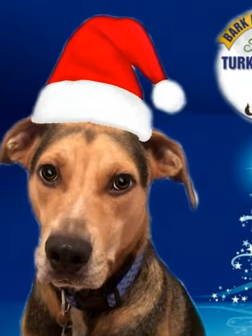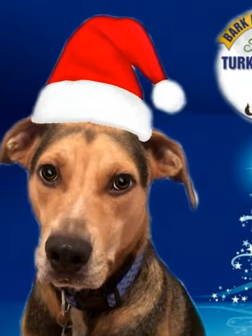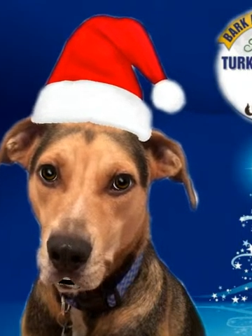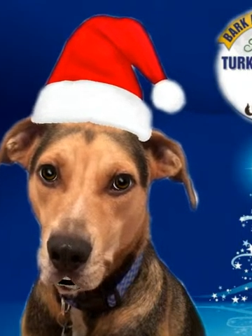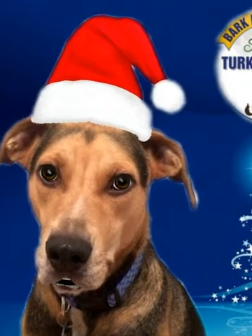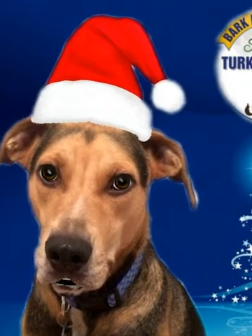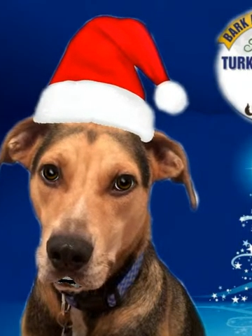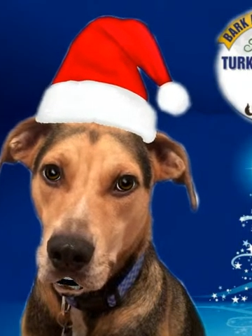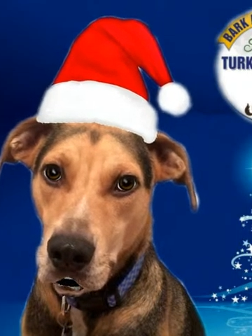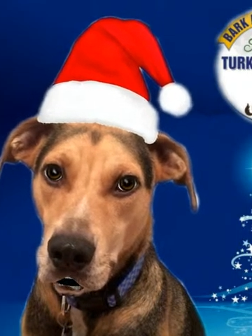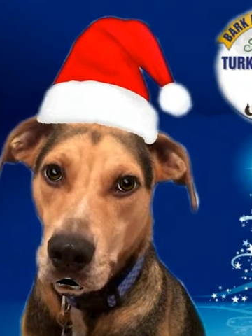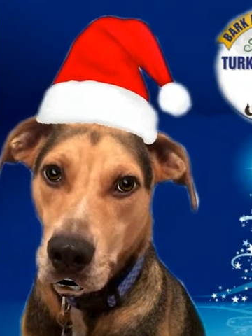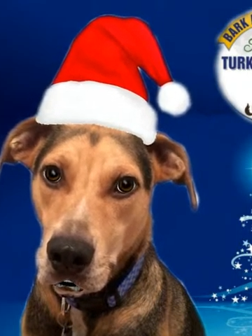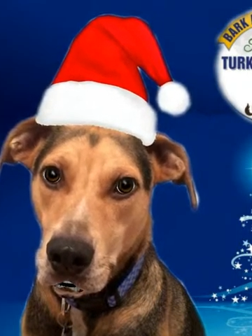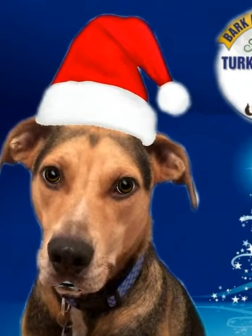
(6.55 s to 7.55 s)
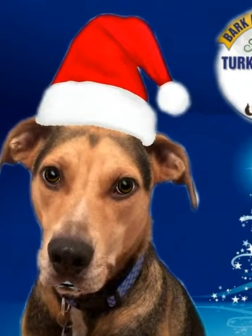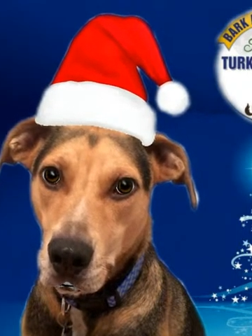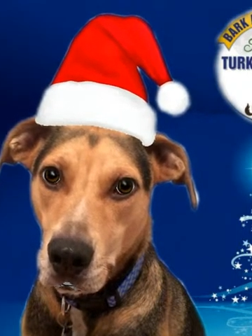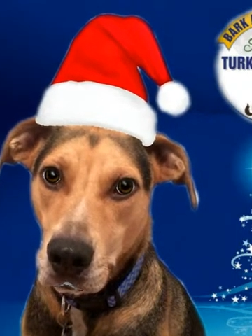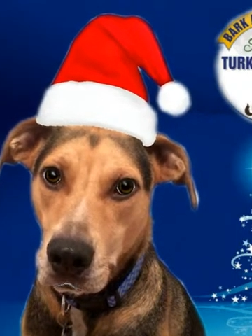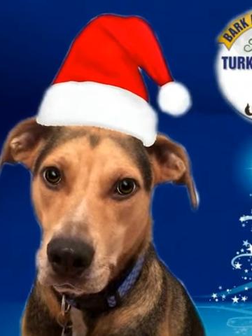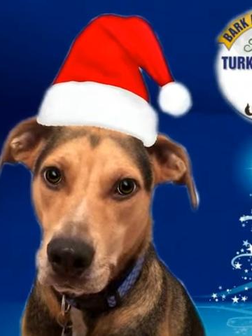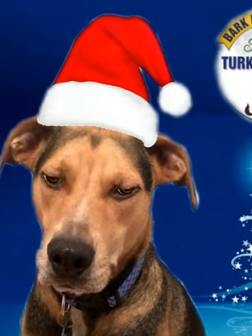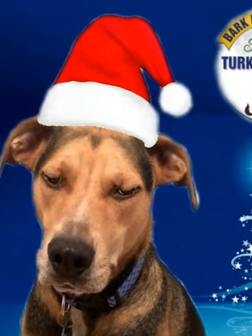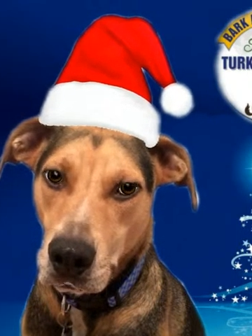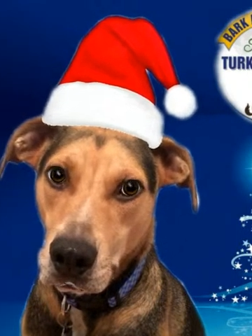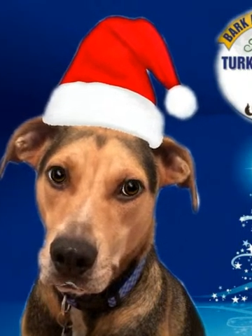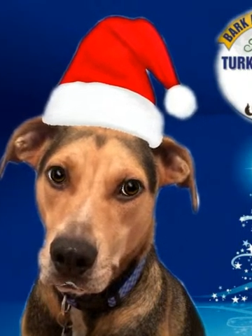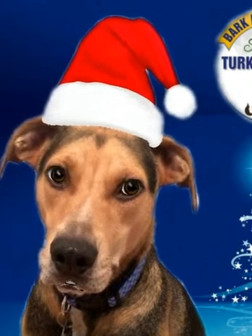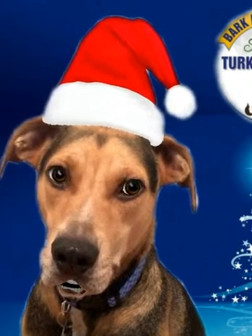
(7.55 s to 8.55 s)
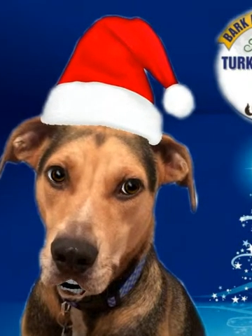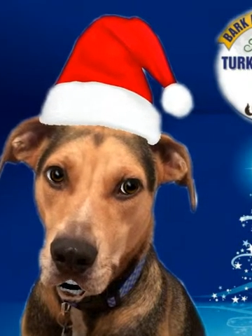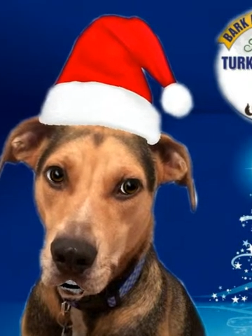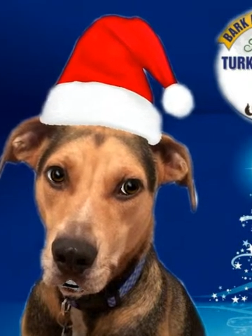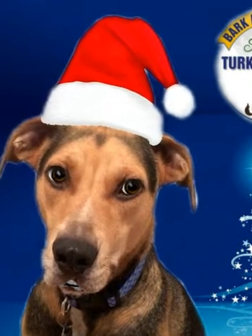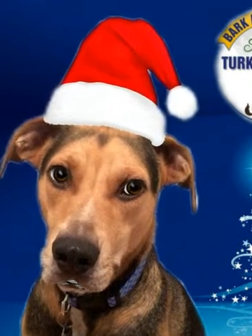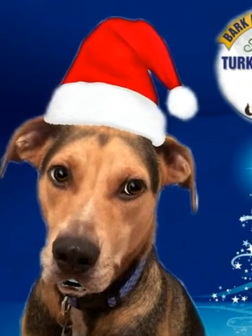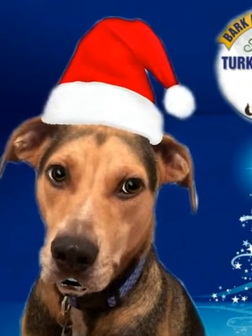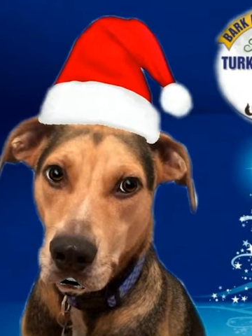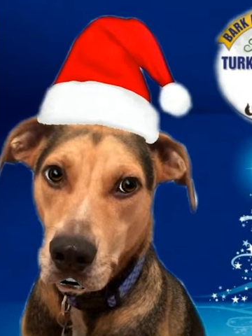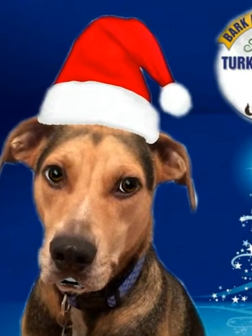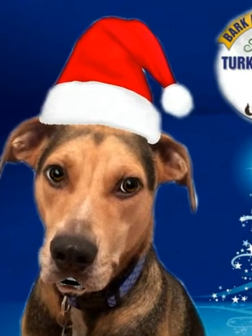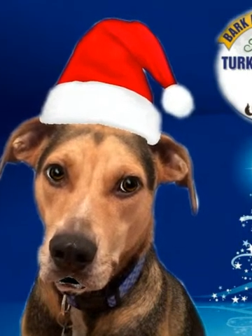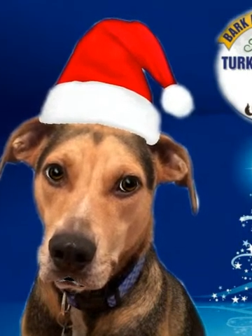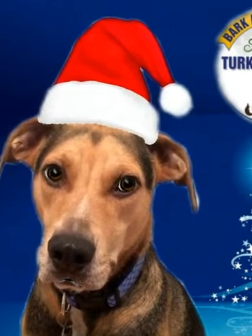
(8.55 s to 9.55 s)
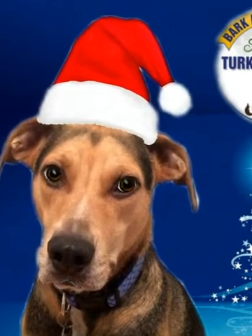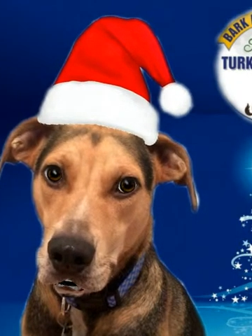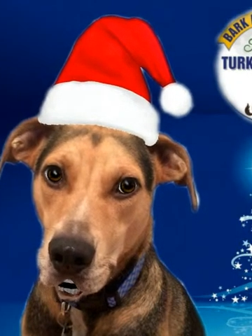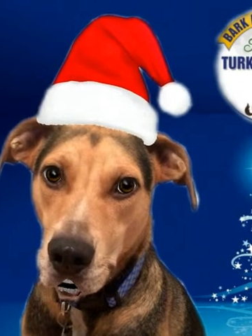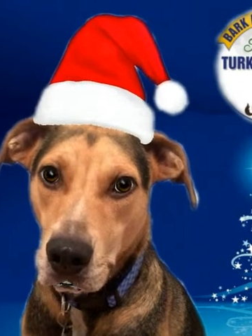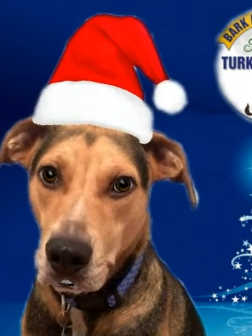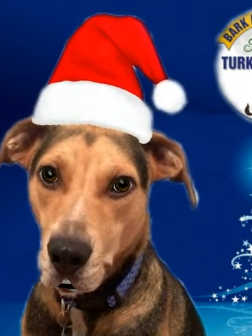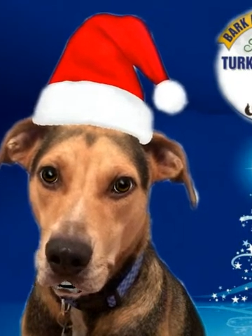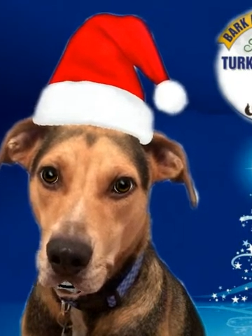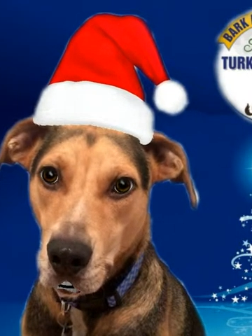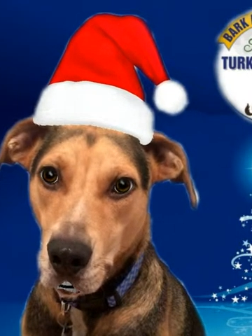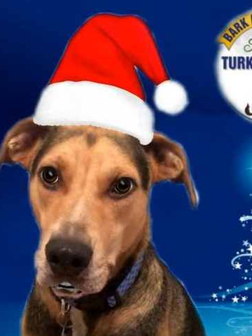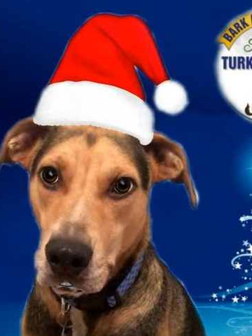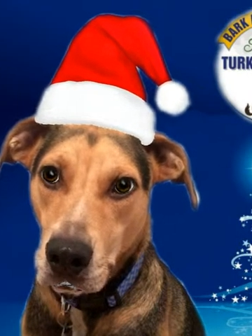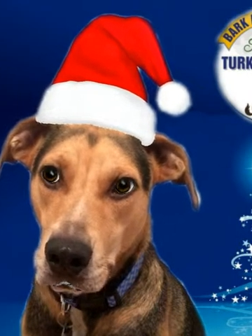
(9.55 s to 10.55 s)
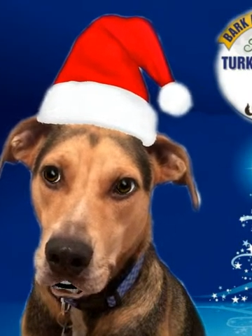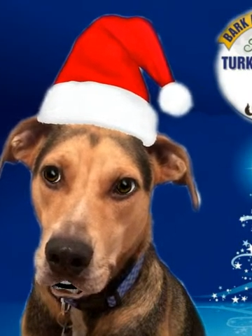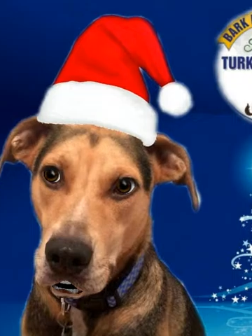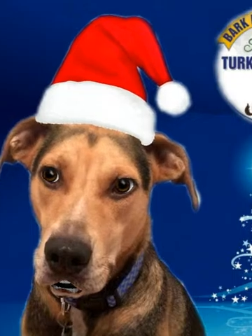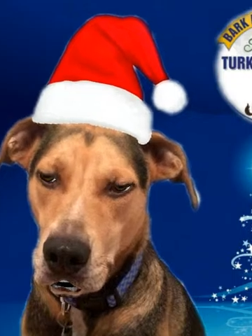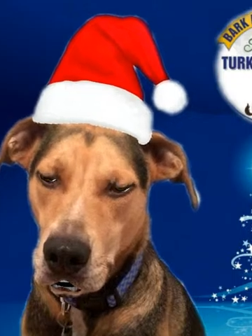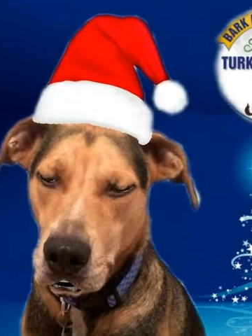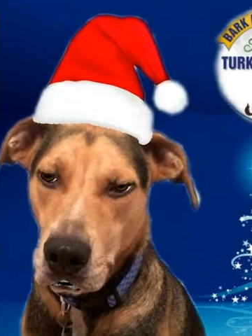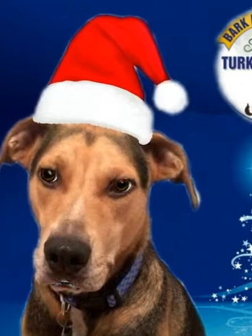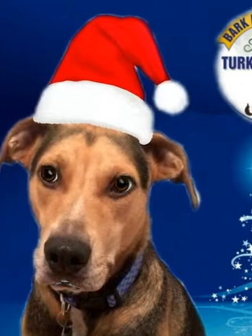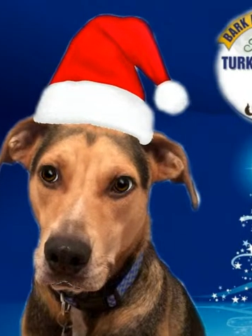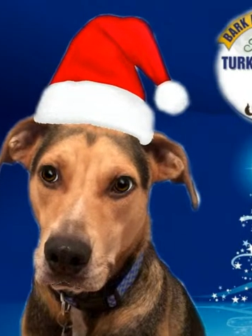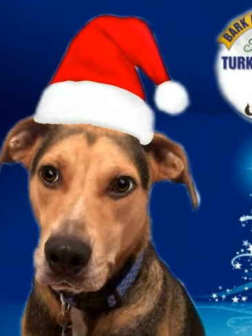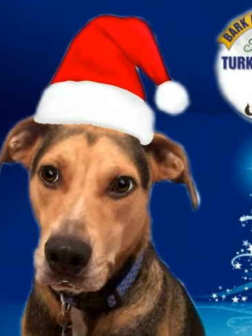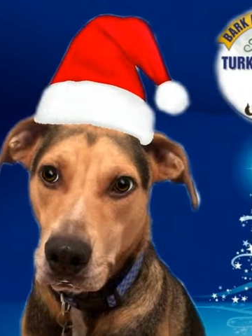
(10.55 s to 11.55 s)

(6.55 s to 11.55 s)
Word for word: Mr. Bear here, Bark at the Moon Dog Treats, and I